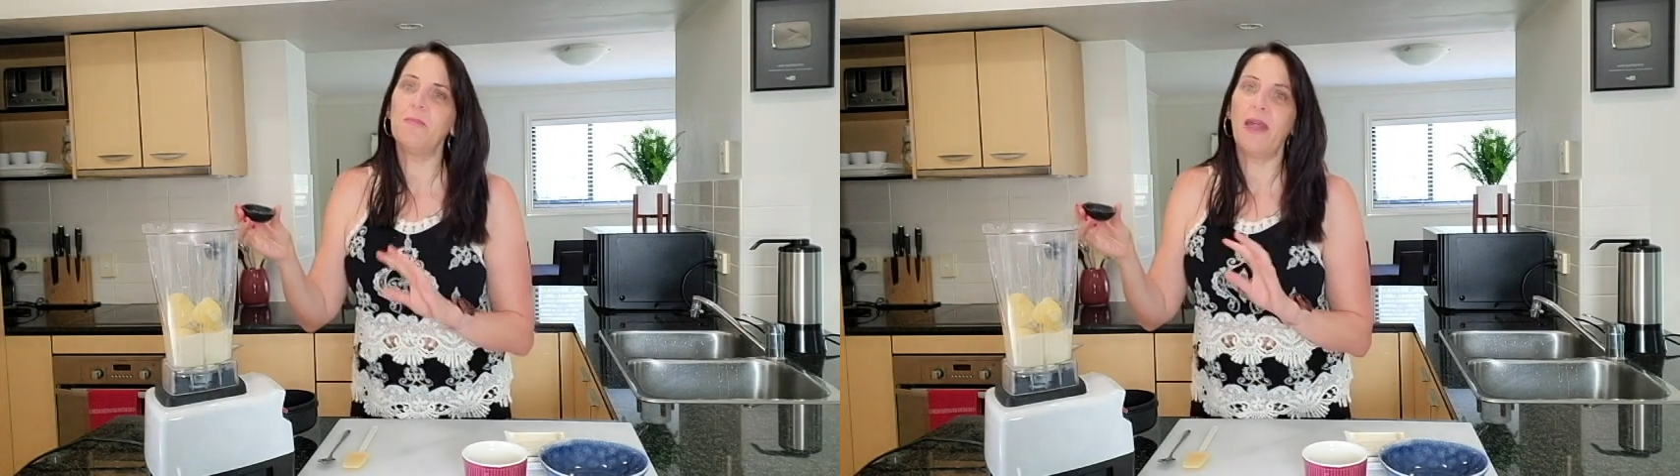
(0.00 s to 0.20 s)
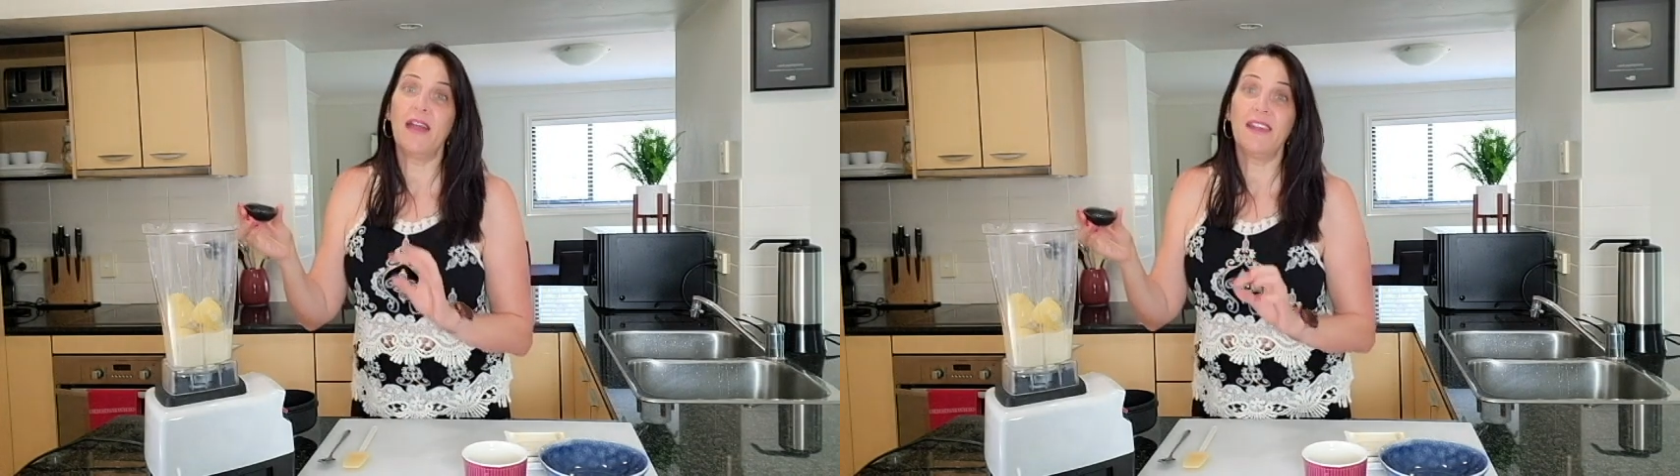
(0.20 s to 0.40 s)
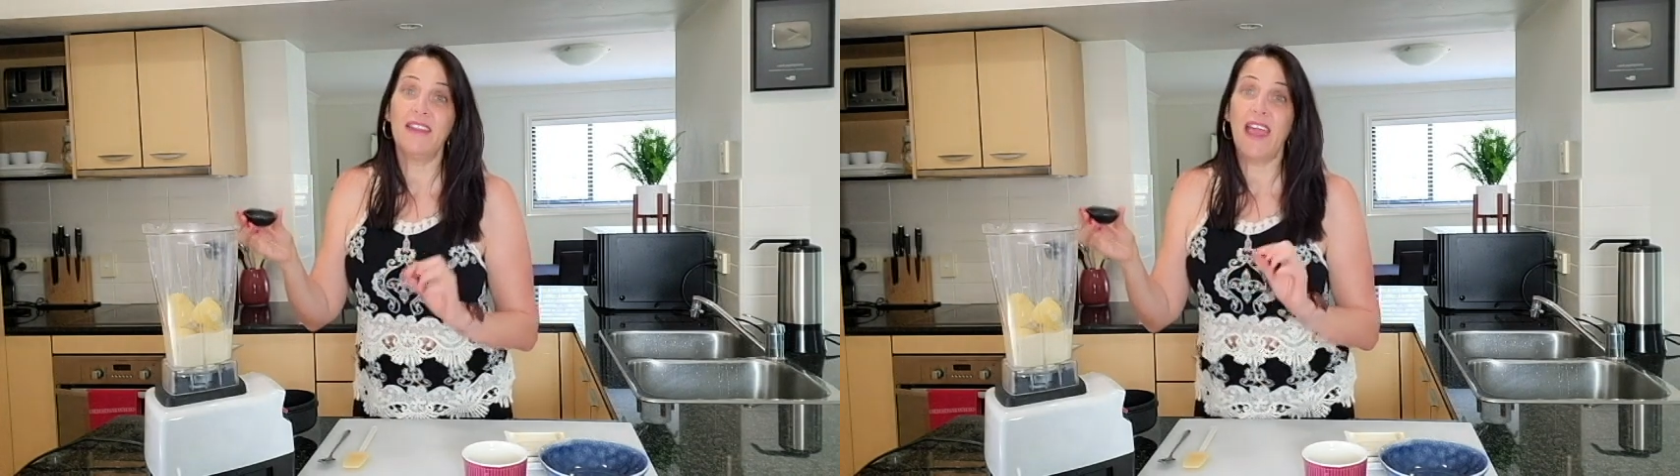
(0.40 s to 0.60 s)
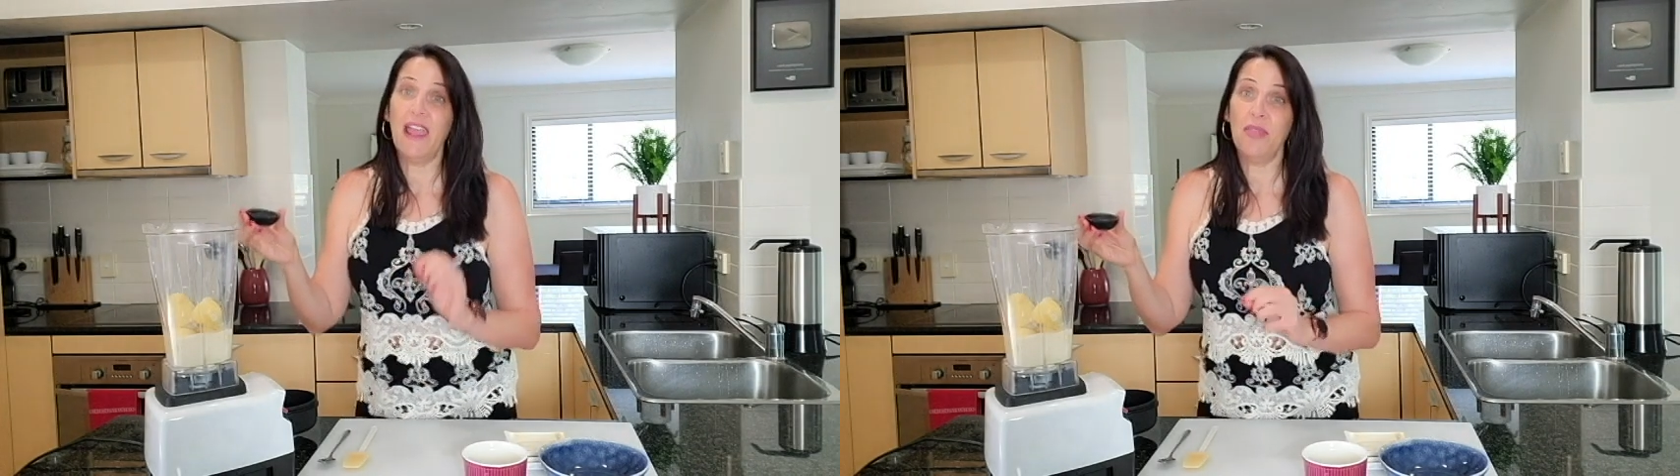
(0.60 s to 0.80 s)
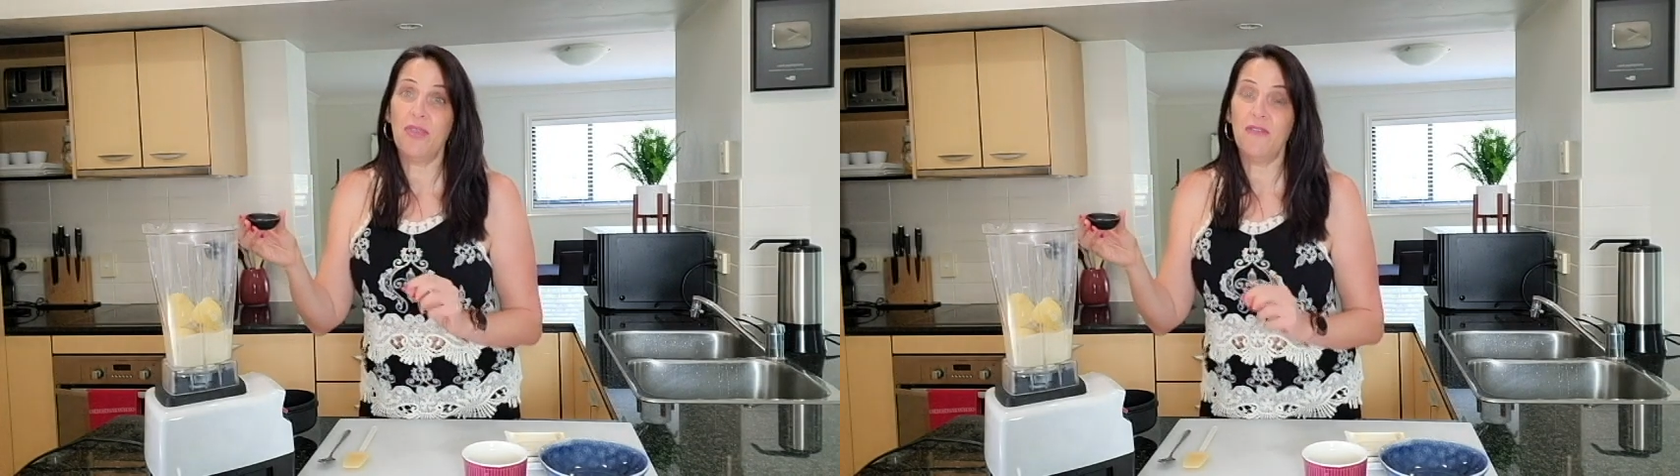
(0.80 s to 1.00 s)
about
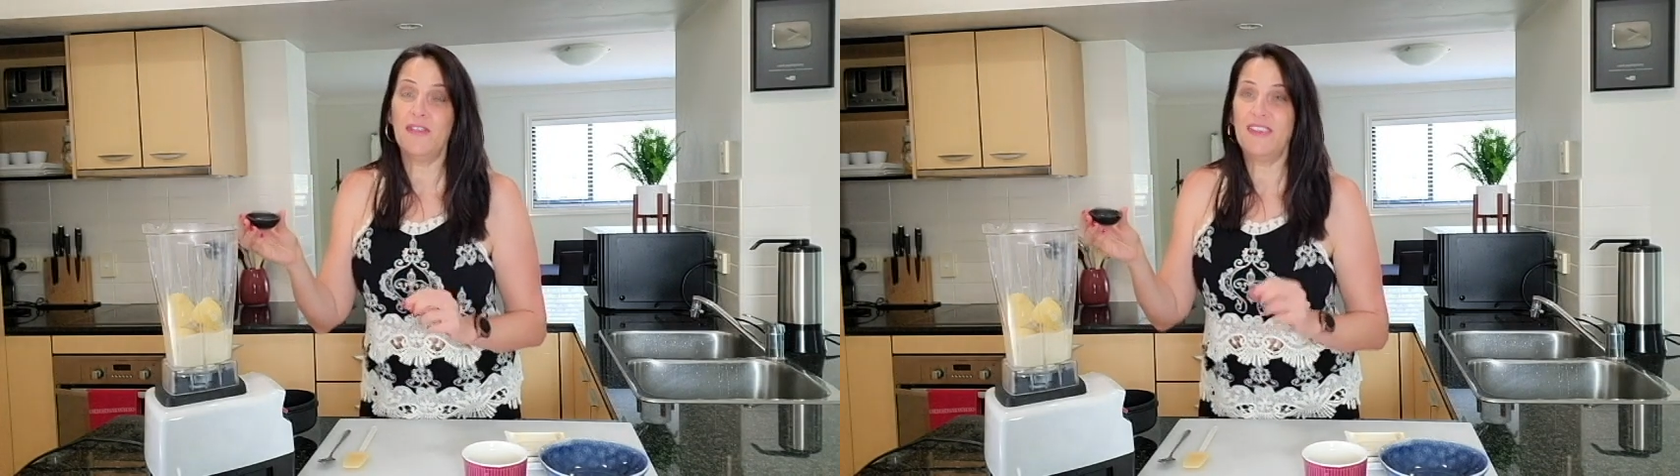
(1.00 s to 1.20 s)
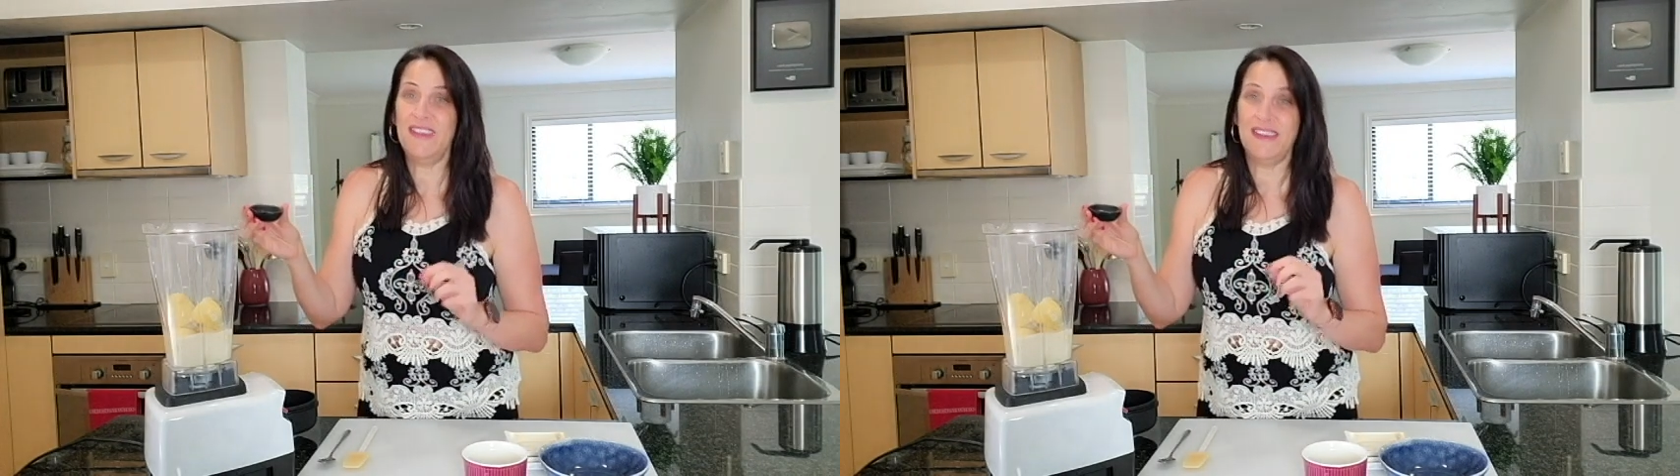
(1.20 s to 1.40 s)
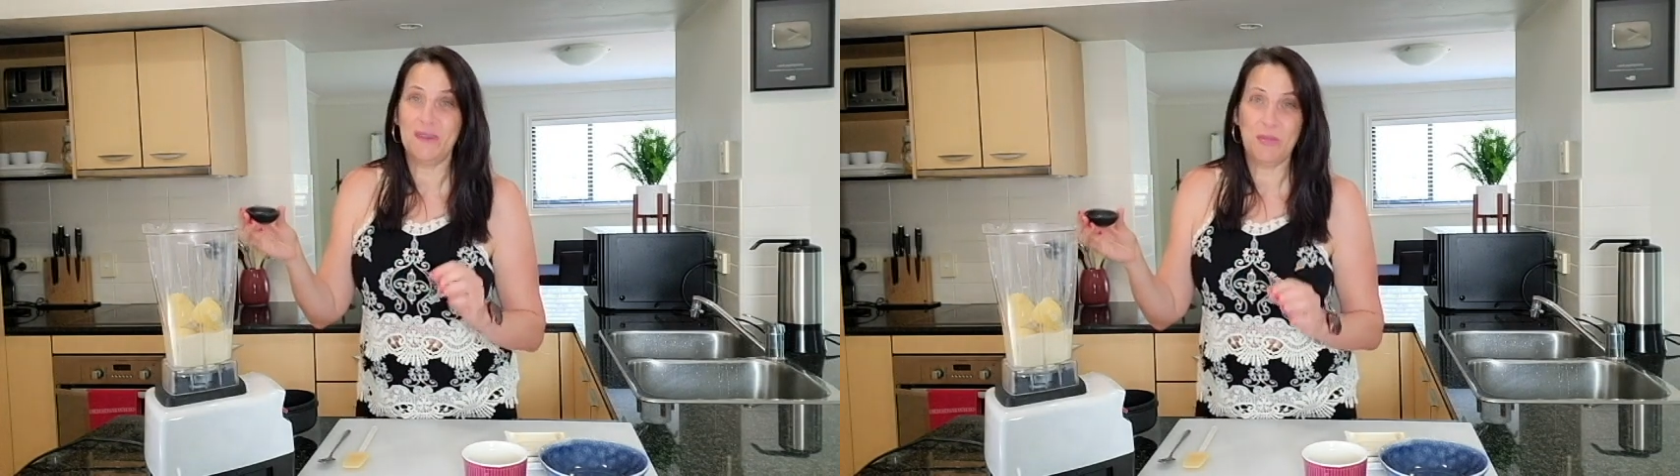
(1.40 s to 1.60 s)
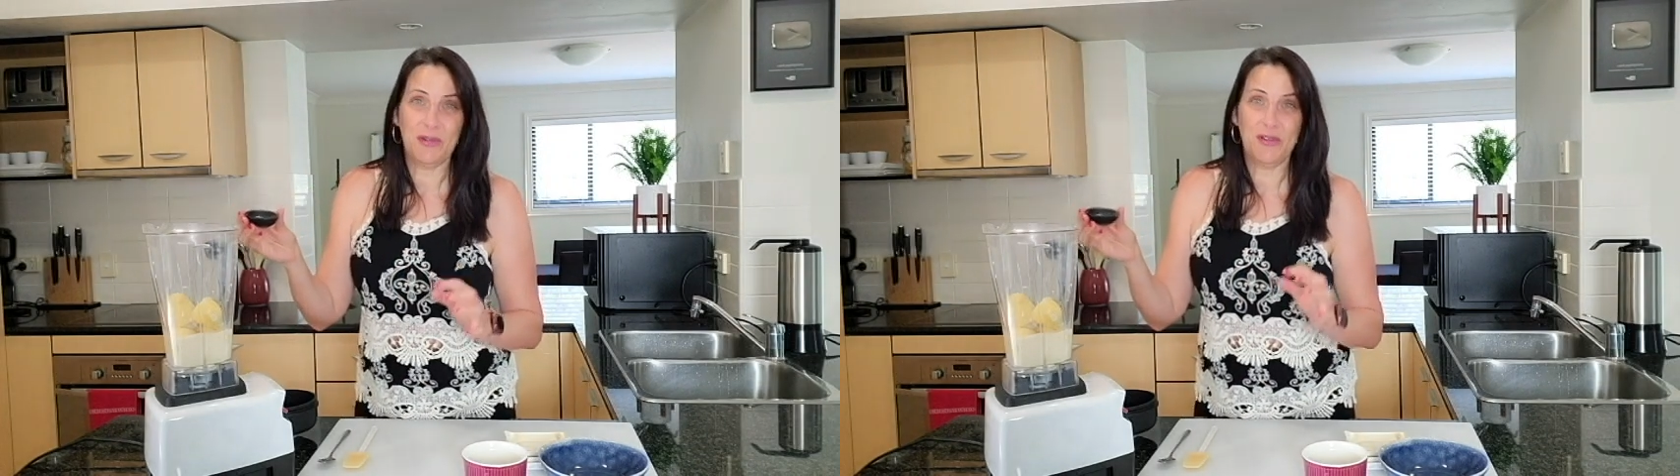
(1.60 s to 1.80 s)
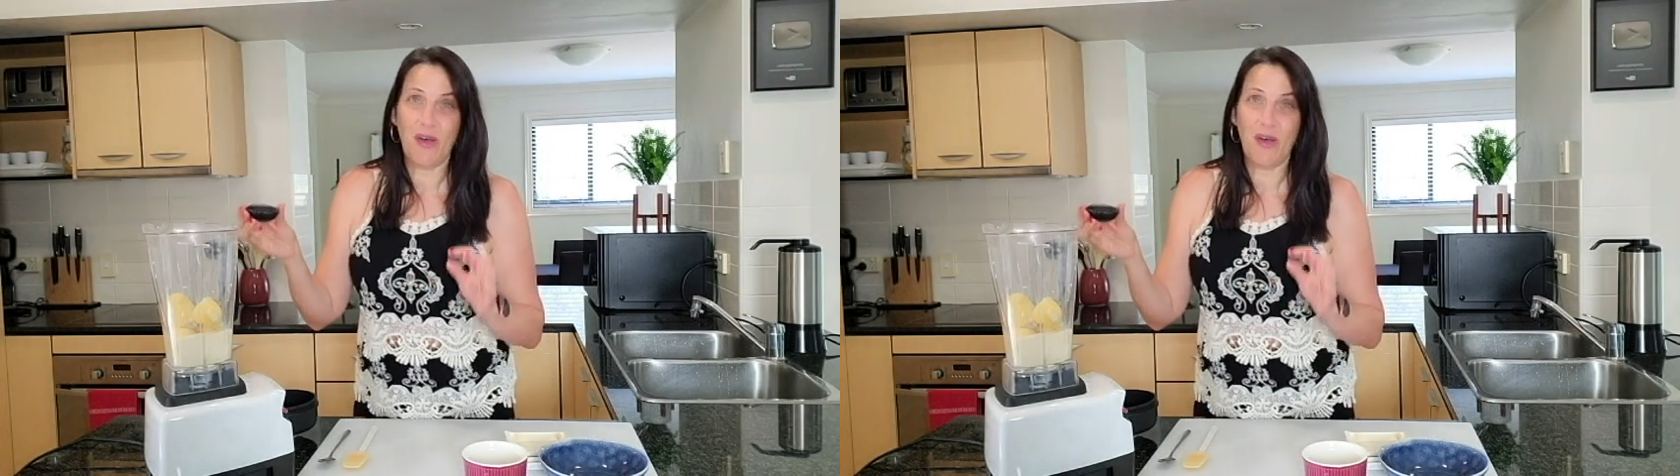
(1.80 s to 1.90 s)
1/8 of a teaspoon